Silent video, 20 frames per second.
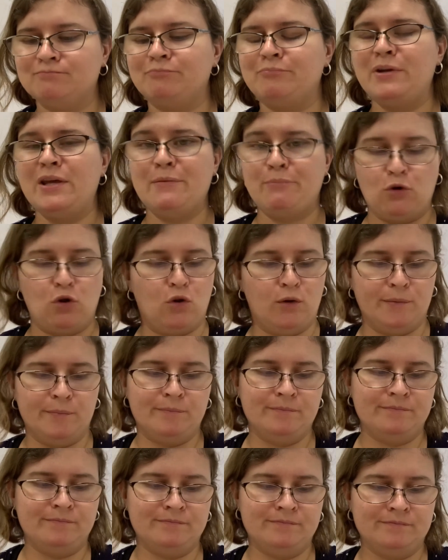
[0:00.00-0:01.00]
people
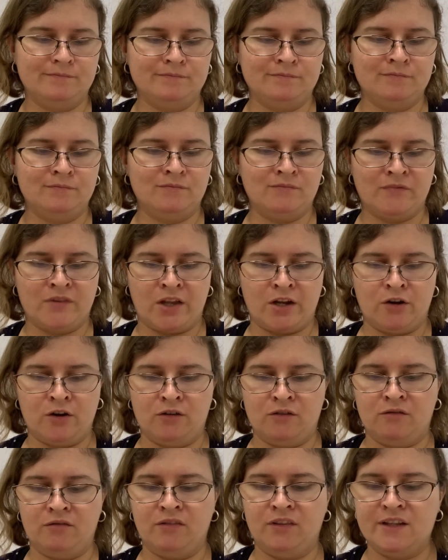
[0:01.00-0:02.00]
that
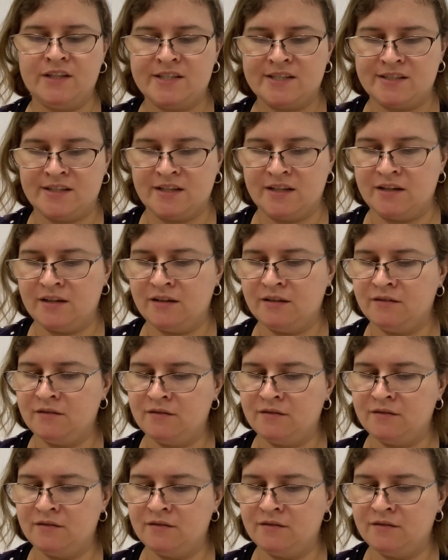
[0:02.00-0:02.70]
are listed.